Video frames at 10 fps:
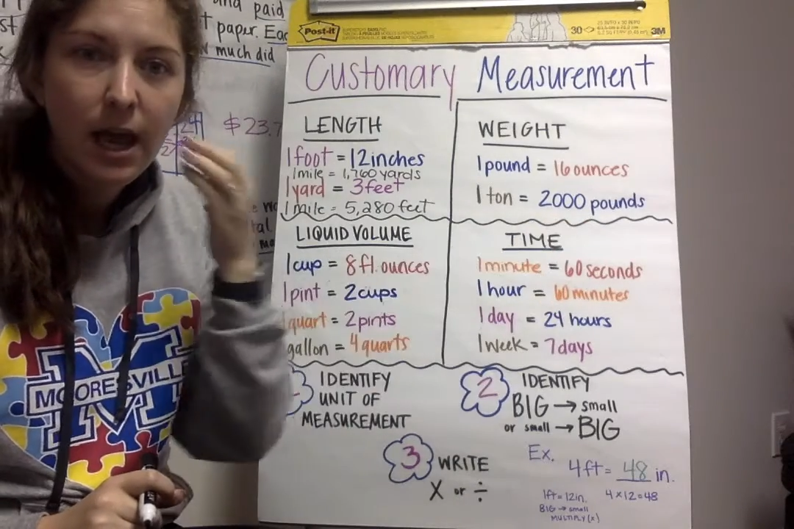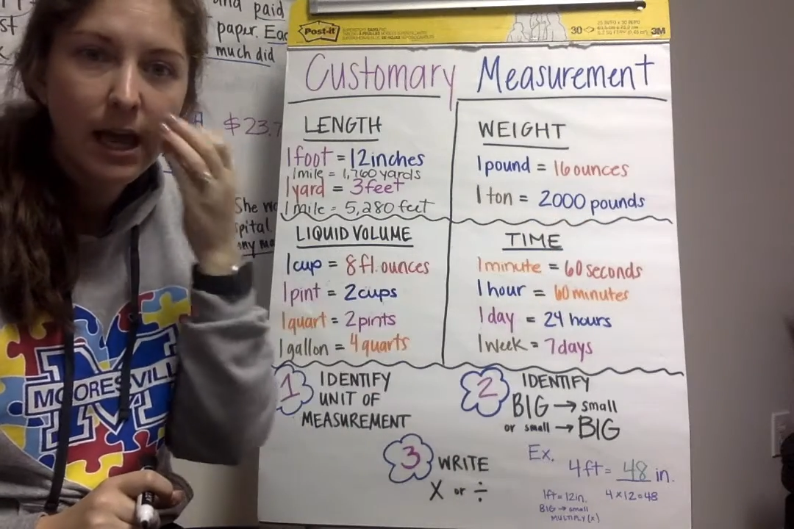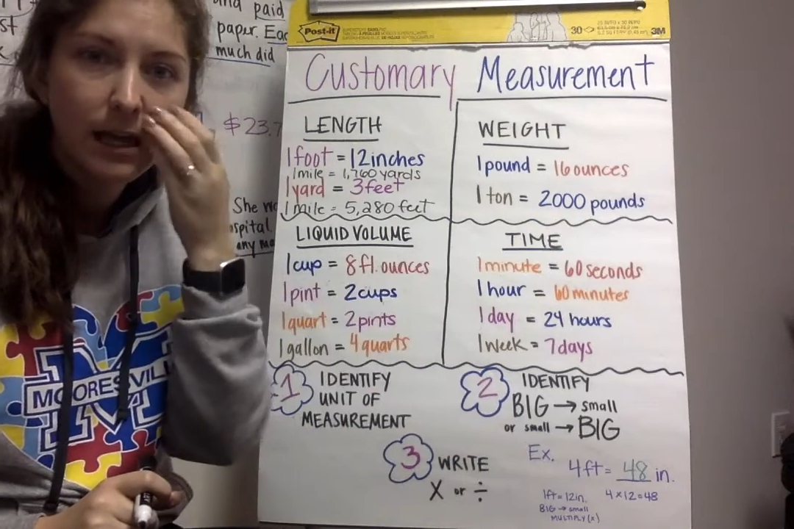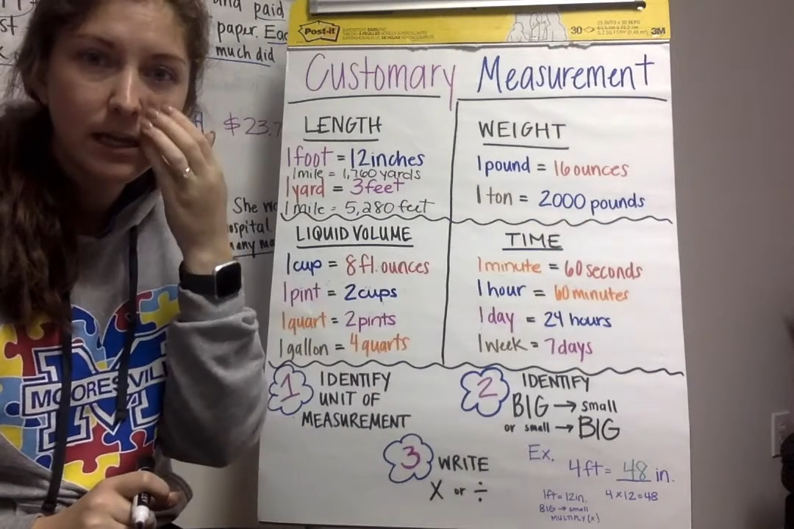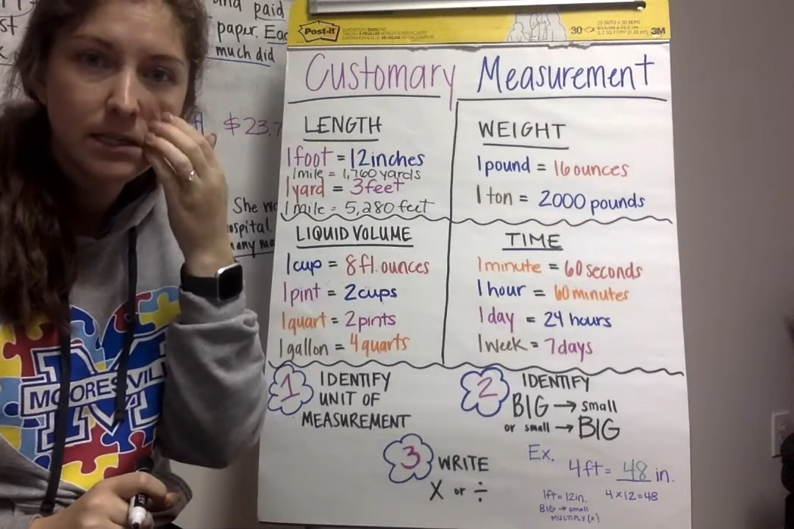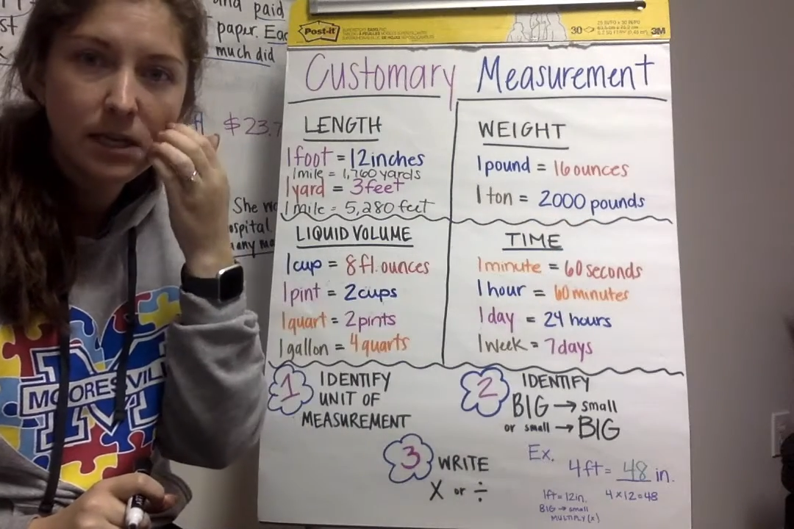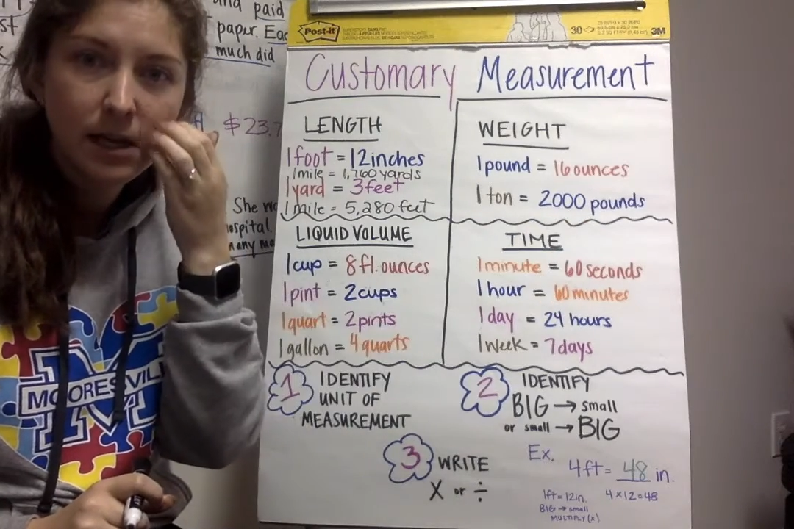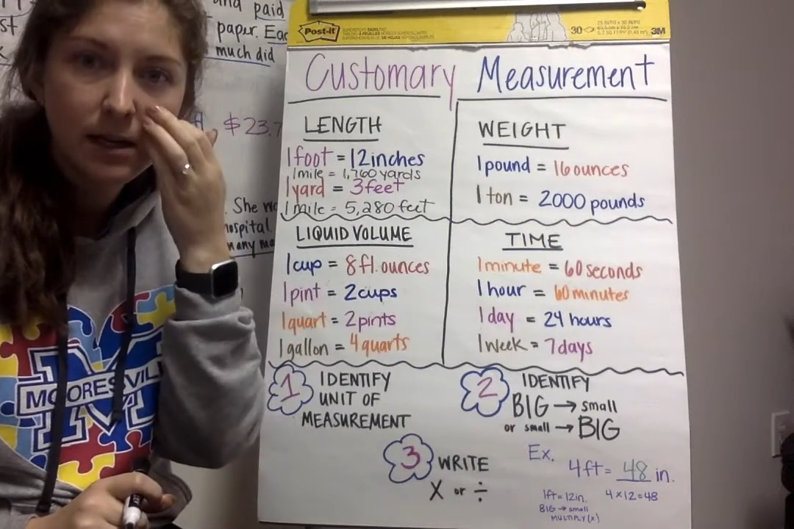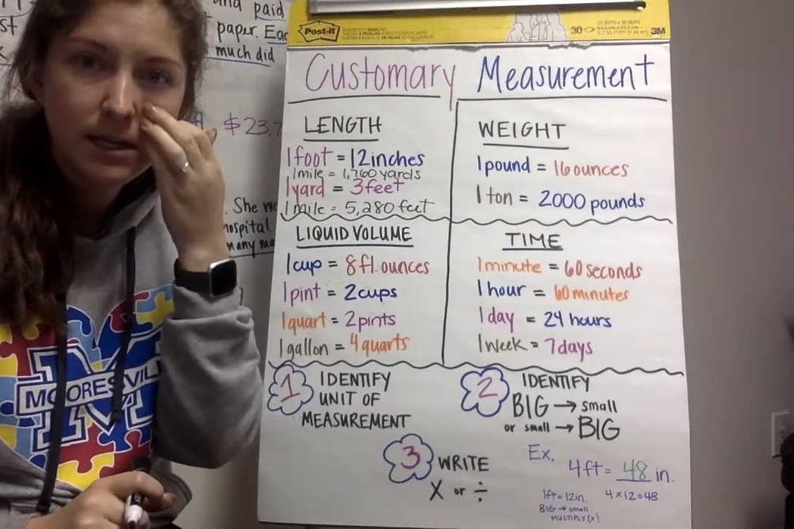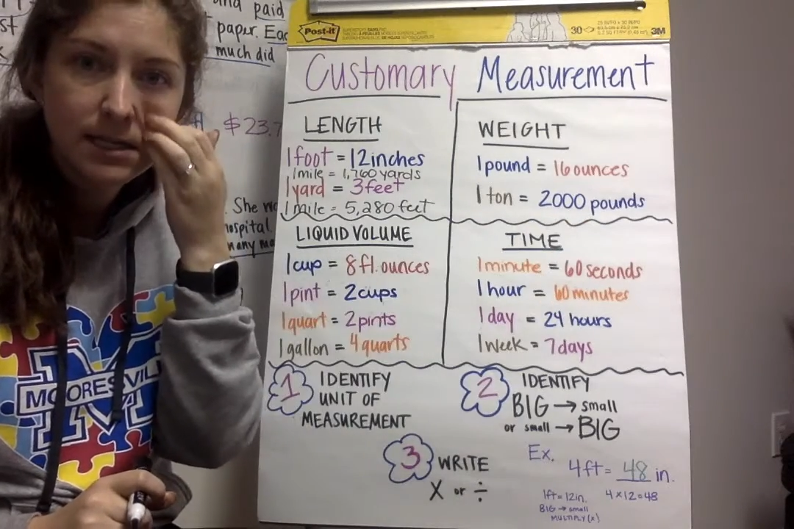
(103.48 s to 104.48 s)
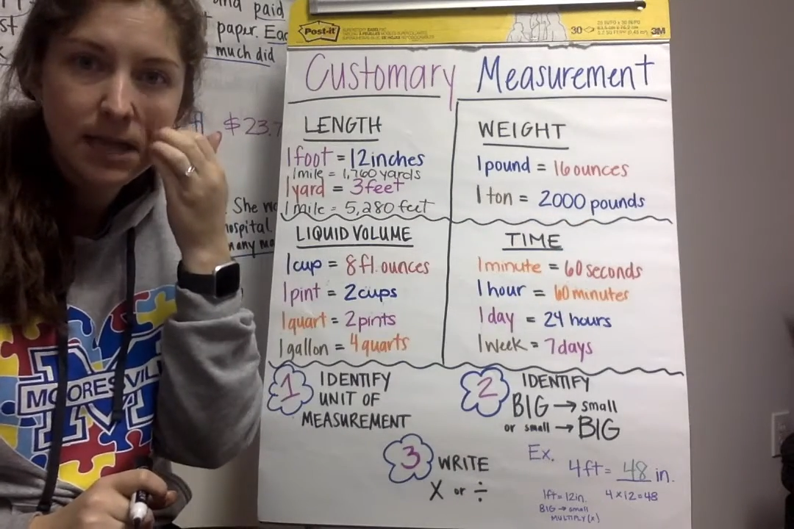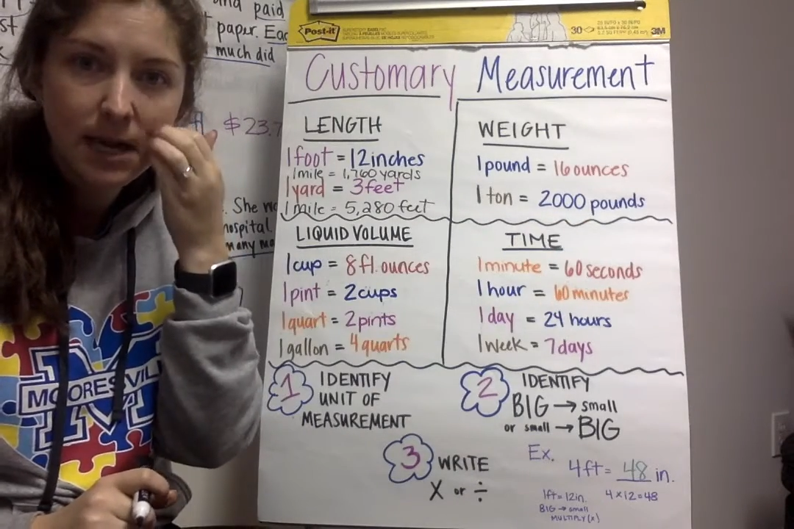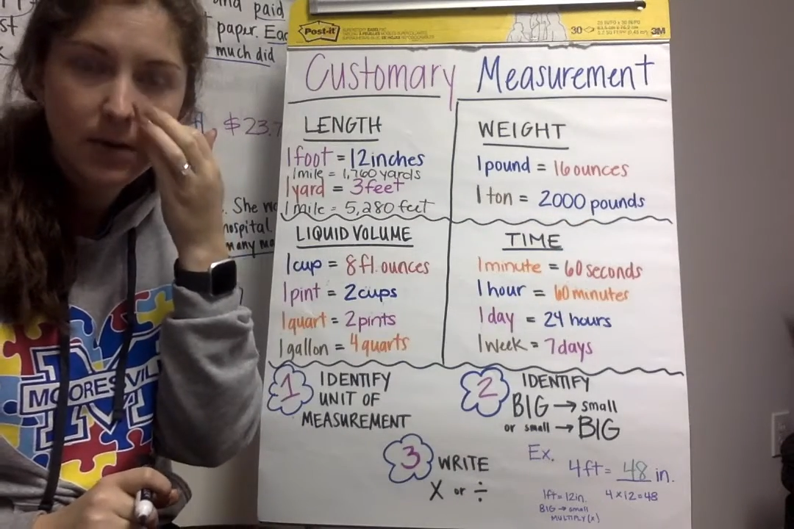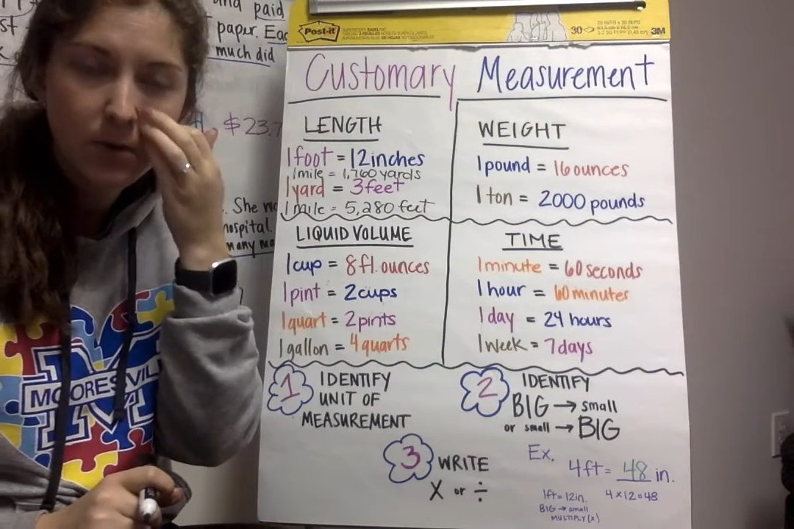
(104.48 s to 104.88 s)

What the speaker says: And a ton is kind of